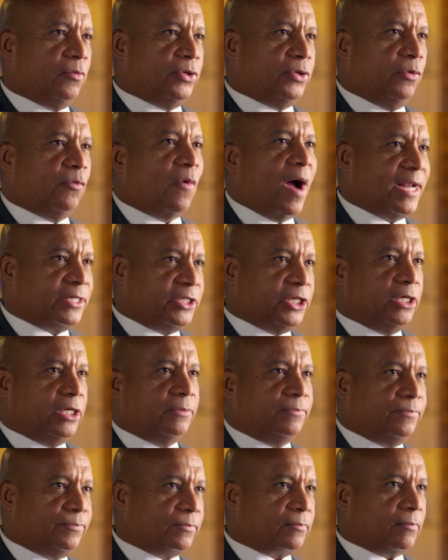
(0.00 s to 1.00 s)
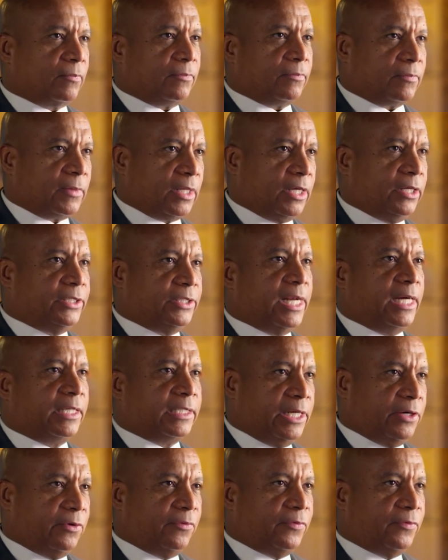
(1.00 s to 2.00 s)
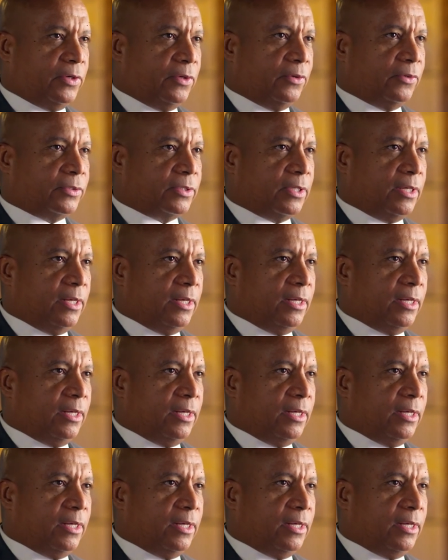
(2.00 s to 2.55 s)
to watch him conduct interviews.